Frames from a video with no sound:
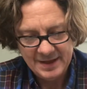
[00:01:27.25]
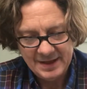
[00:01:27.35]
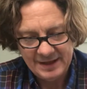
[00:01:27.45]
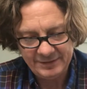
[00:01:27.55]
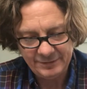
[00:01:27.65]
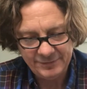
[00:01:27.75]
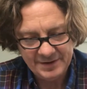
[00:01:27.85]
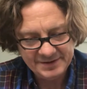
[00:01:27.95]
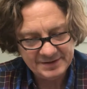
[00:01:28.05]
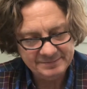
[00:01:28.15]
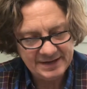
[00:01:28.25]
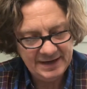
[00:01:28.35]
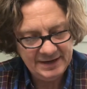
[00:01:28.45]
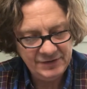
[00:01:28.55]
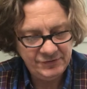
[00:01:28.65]
At the front, some
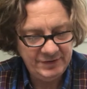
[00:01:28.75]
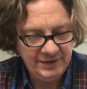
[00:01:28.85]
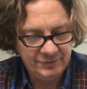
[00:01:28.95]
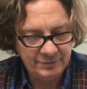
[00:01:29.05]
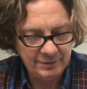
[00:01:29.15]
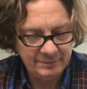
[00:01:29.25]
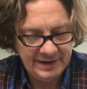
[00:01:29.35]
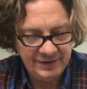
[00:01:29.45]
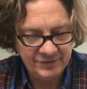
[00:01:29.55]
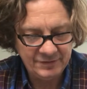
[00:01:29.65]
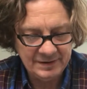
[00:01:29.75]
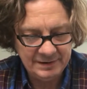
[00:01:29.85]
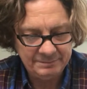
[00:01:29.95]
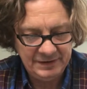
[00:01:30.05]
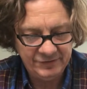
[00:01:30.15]
tiny trees were arranged
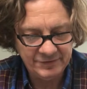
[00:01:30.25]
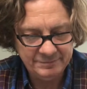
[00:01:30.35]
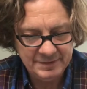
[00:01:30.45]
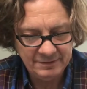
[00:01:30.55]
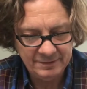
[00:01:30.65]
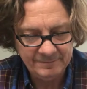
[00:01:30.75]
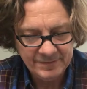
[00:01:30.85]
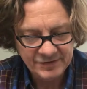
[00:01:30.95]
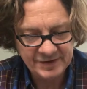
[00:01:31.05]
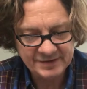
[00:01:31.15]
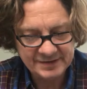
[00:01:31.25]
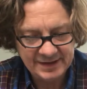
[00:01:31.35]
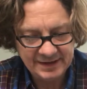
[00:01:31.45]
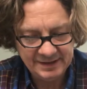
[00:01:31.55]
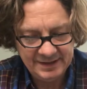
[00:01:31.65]
around a piece of mirror, just
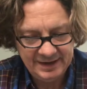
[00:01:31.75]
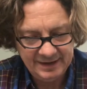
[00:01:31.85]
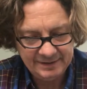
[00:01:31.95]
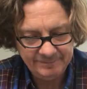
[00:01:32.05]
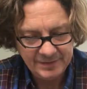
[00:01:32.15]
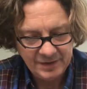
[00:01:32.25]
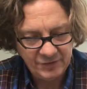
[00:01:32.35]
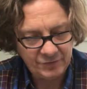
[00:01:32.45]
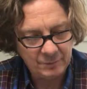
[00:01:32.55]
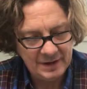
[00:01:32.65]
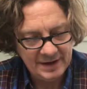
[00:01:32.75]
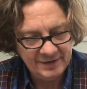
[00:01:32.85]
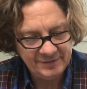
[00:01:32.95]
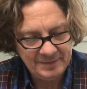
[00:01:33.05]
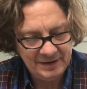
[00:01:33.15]
like a lake.
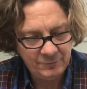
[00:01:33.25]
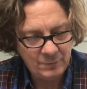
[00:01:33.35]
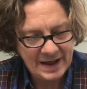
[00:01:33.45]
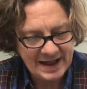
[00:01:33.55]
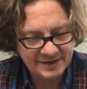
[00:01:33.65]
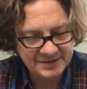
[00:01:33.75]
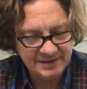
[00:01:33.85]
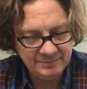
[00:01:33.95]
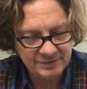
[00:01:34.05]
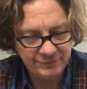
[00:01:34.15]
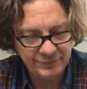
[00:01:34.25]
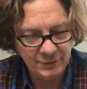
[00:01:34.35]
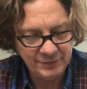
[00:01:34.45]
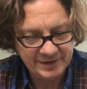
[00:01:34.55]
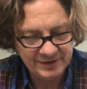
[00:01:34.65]
Swans made of wax seemed to
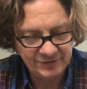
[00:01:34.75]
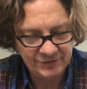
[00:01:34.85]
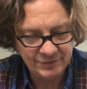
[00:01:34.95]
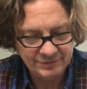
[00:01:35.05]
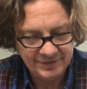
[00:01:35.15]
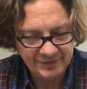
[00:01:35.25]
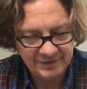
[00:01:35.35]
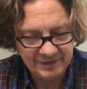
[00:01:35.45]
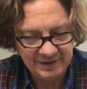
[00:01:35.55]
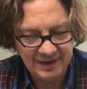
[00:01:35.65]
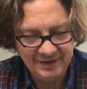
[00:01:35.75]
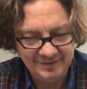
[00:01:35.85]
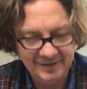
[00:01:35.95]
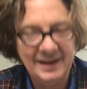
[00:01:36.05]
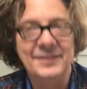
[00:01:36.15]
float on its surface,
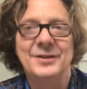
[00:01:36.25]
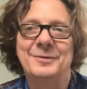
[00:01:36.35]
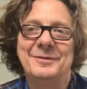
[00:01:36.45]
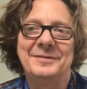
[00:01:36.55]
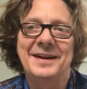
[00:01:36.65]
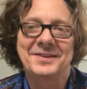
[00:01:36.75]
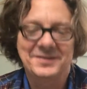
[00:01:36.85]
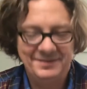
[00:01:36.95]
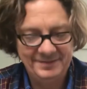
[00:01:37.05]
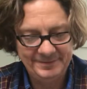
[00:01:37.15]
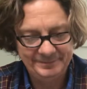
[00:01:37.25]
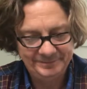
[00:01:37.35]
gazing at their reflections.